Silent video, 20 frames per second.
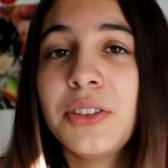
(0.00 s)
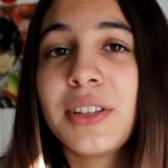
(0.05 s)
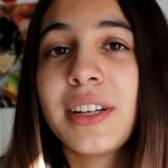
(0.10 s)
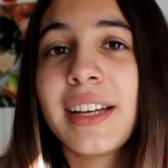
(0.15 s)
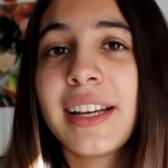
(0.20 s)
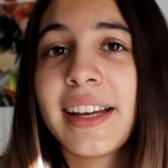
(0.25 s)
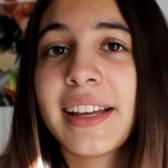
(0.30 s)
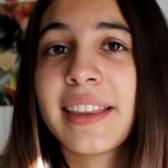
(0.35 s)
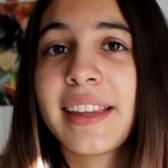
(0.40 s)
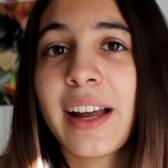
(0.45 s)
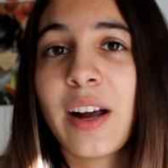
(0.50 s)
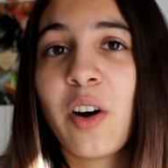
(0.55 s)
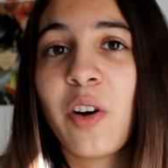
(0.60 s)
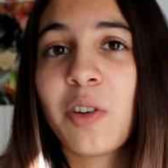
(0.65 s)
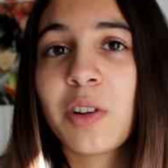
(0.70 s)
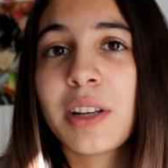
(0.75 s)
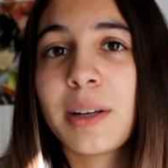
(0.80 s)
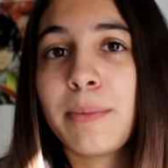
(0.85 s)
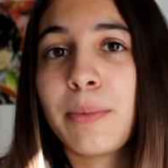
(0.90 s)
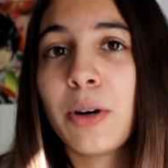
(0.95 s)
can get that
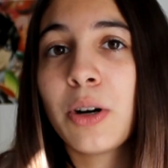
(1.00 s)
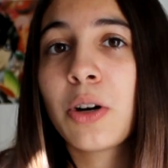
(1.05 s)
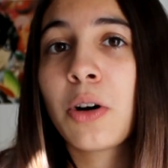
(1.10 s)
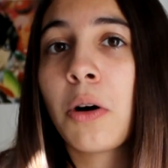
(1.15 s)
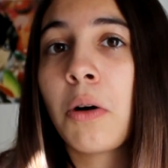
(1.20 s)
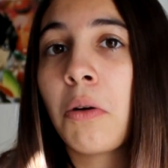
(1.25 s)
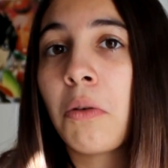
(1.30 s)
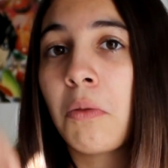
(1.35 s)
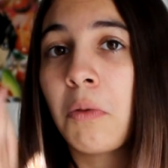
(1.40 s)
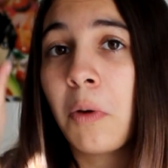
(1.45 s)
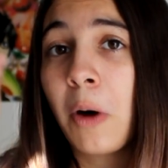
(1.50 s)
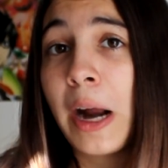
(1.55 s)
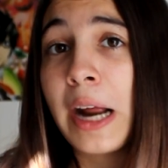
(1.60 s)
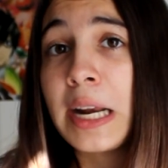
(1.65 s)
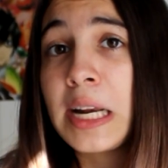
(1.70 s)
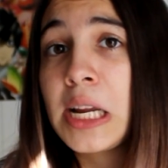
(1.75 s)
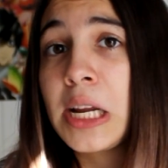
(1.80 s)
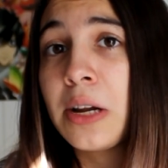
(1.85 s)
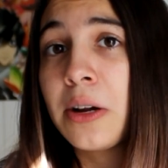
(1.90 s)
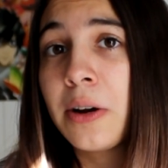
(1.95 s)
holy book
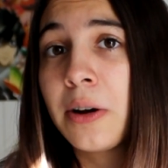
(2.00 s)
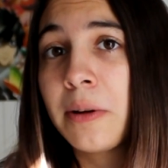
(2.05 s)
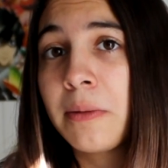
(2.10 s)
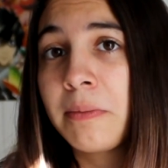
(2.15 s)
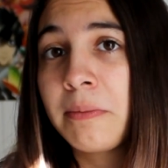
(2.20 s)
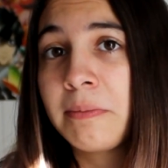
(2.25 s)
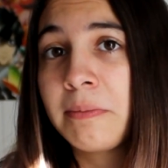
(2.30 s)
right here.